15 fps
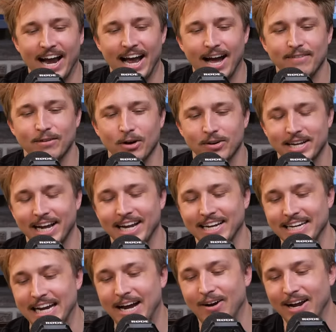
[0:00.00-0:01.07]
I have
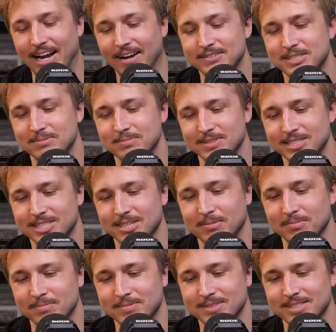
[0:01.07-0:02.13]
okay. Now I have some
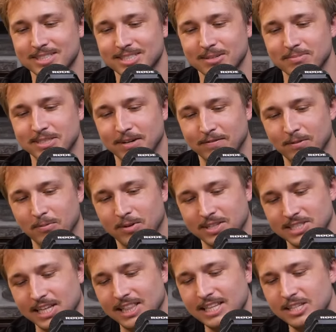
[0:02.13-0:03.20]
some some different
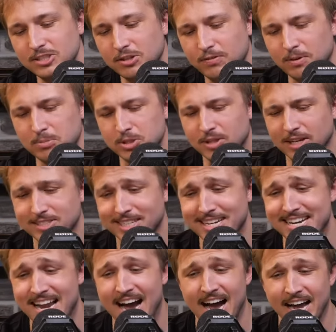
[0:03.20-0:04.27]
ones. I think these are from
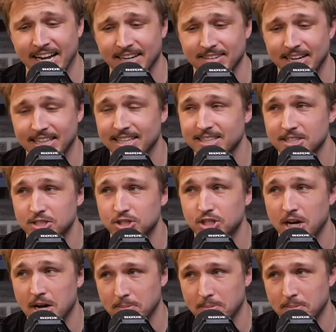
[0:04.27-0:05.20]
2009. I think this Okay.